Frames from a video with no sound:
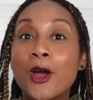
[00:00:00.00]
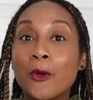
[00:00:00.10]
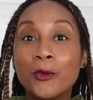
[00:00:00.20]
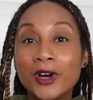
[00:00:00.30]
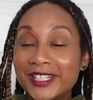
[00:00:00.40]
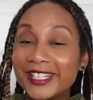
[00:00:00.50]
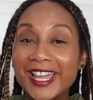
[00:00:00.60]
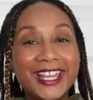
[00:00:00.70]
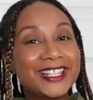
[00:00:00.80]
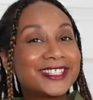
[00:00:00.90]

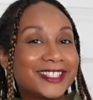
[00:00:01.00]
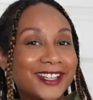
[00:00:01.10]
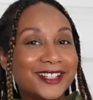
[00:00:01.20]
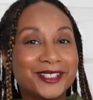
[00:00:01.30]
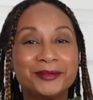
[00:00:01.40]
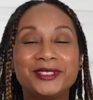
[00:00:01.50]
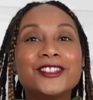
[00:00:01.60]
1K subs.